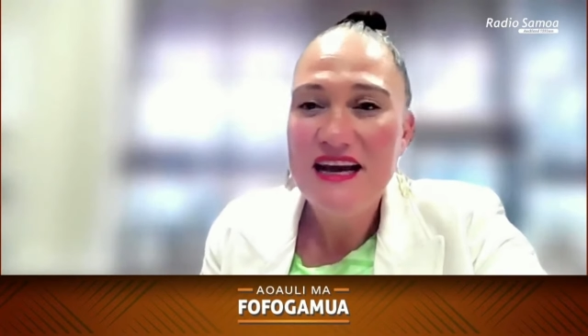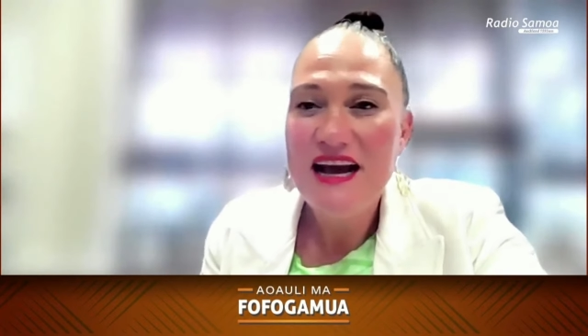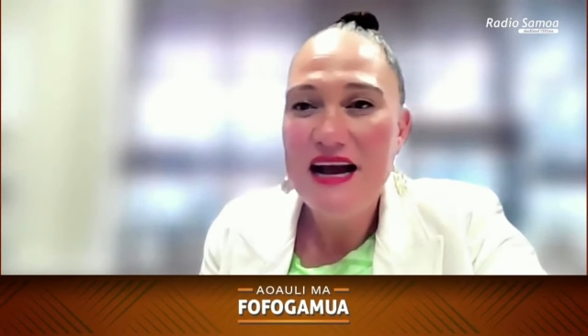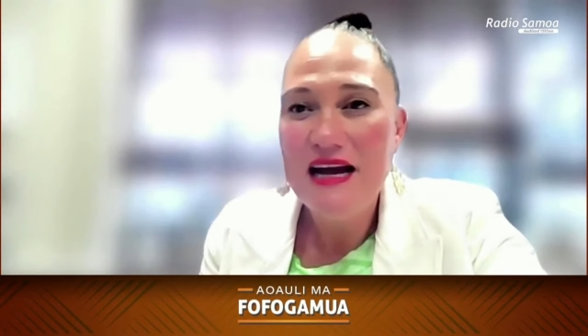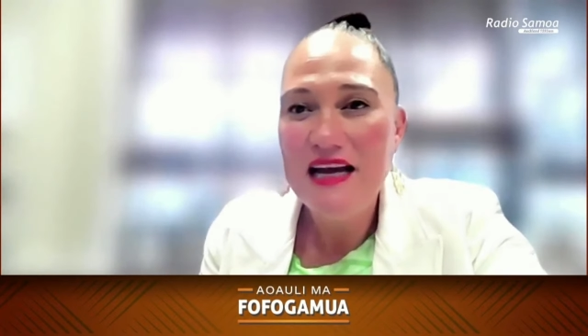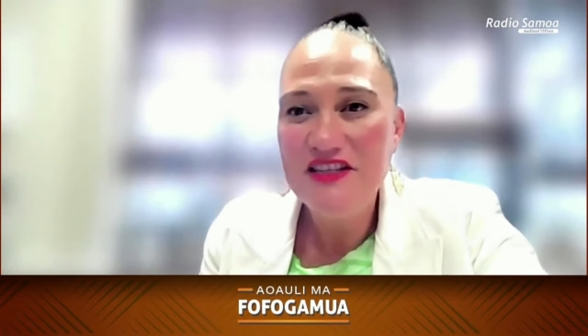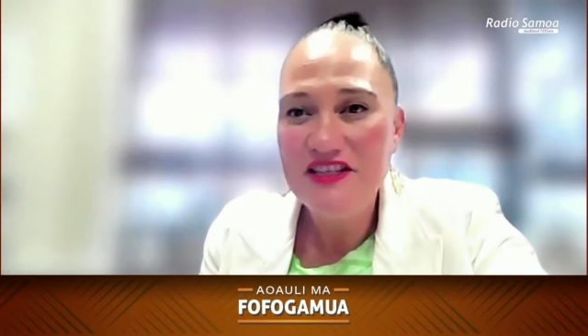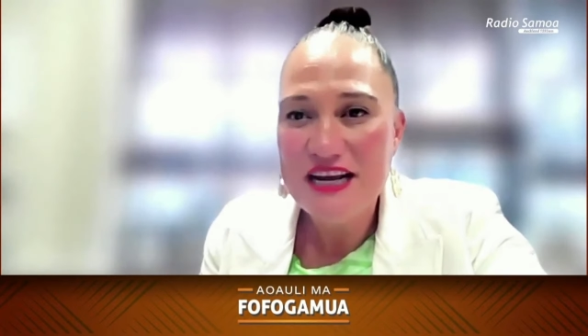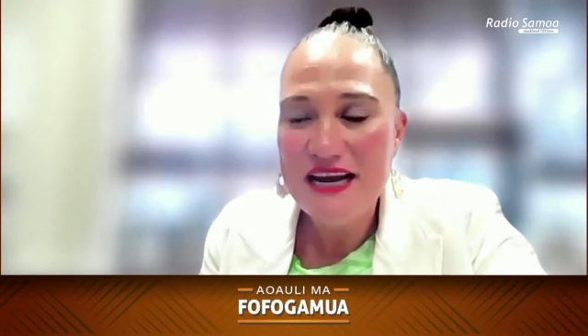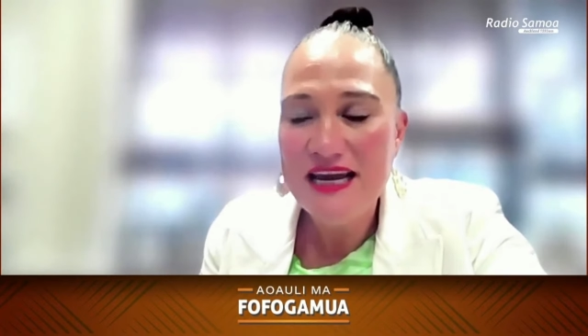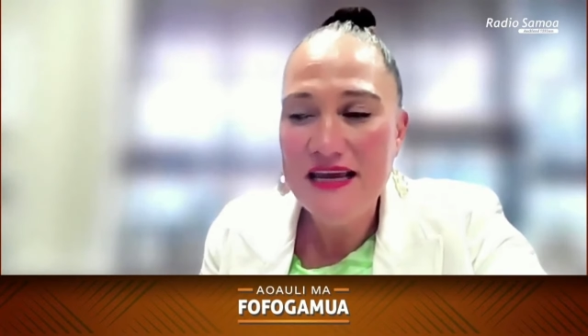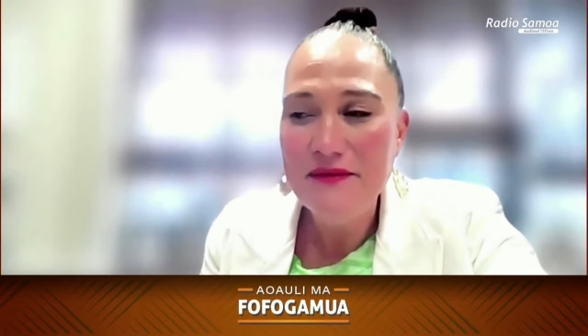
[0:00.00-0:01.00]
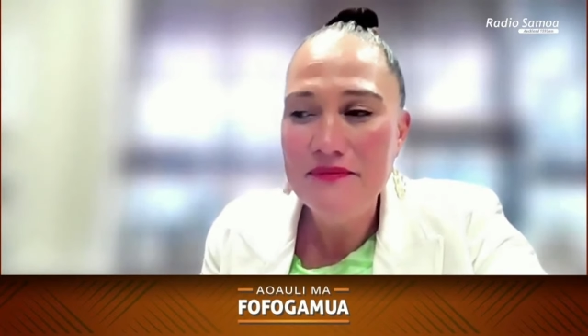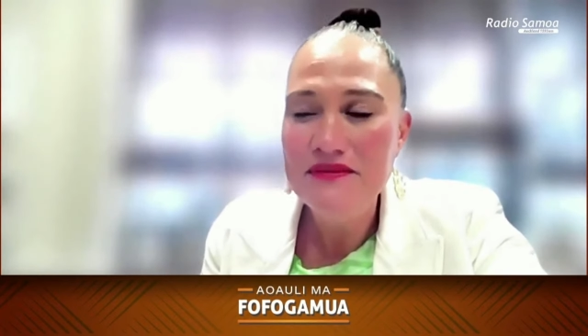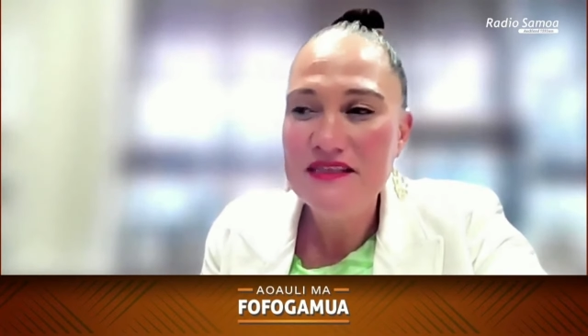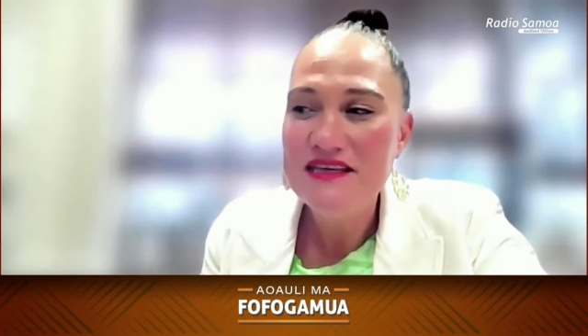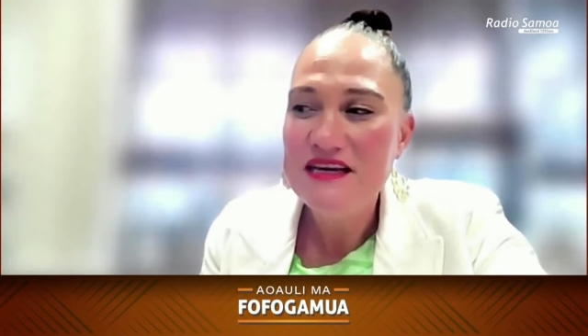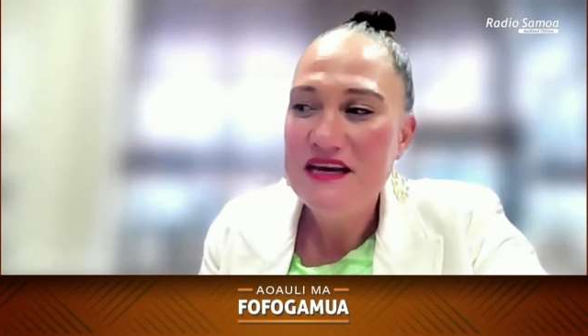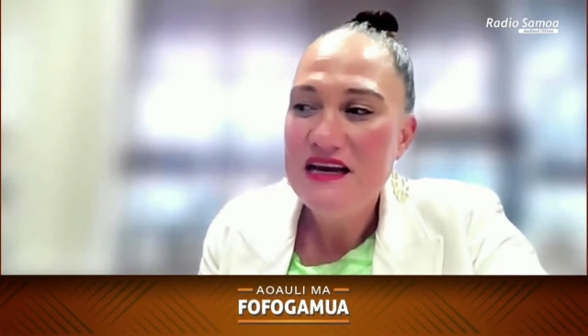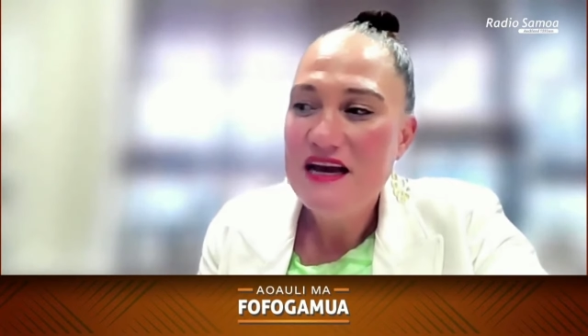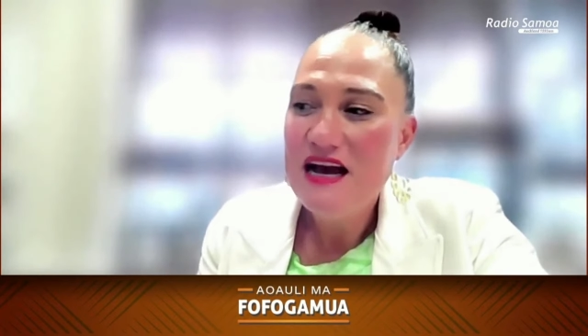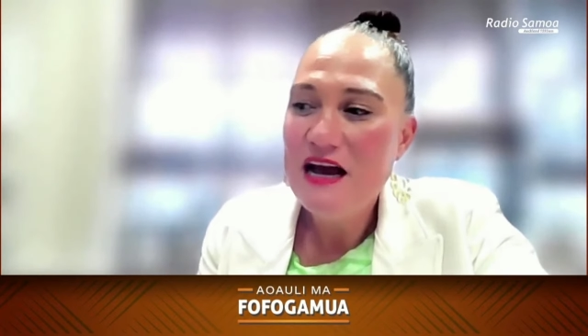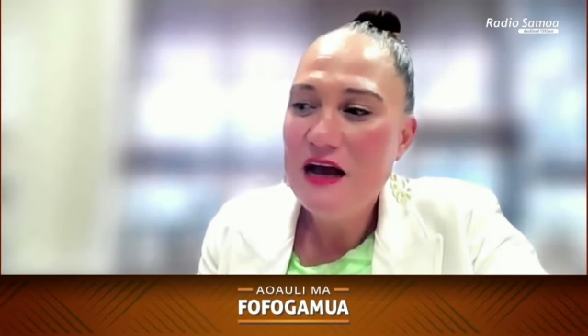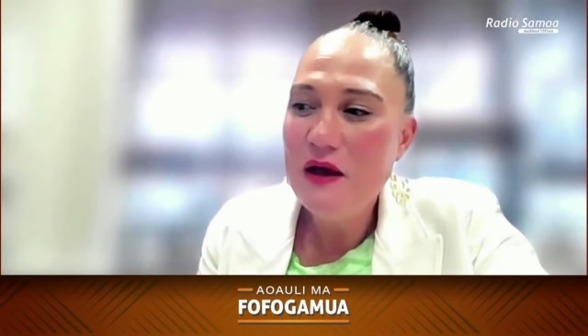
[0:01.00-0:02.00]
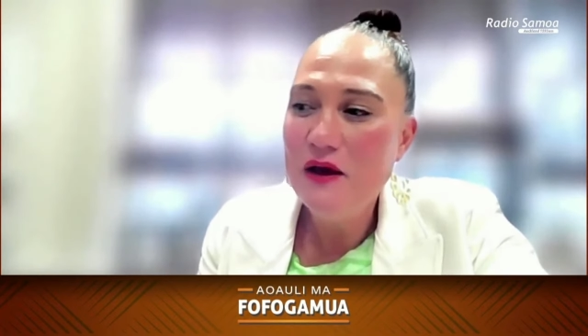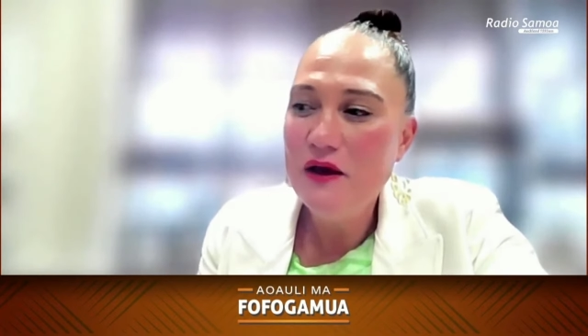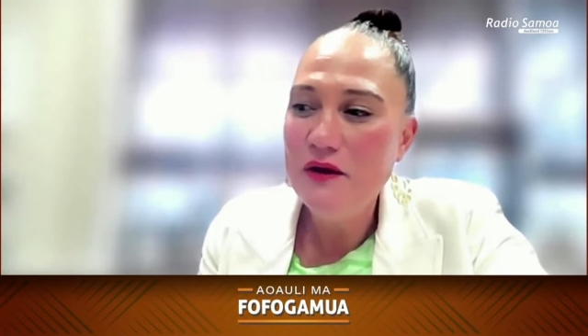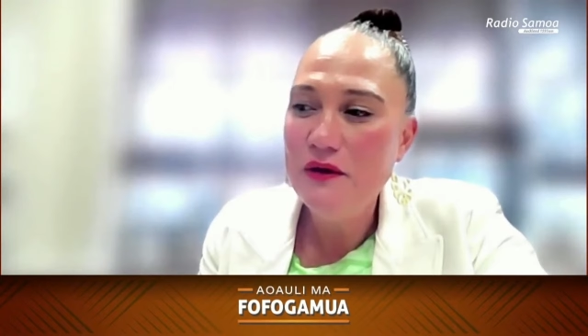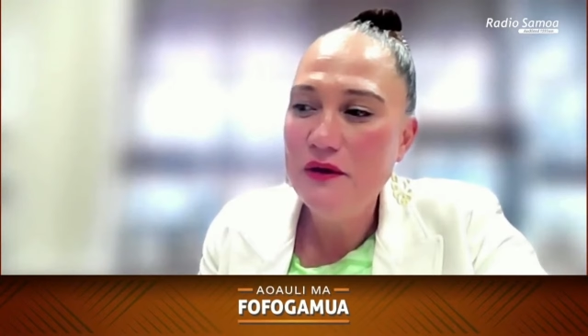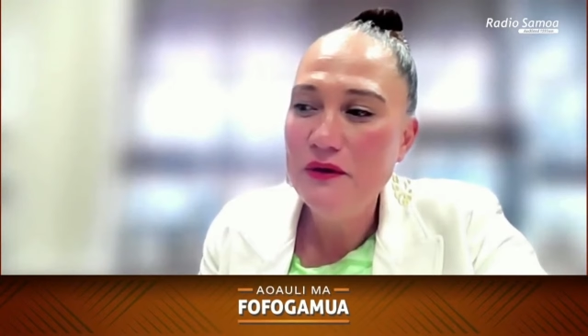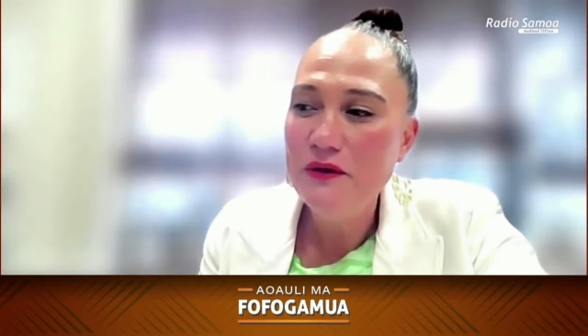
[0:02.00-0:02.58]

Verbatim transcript: uh, James, uh, who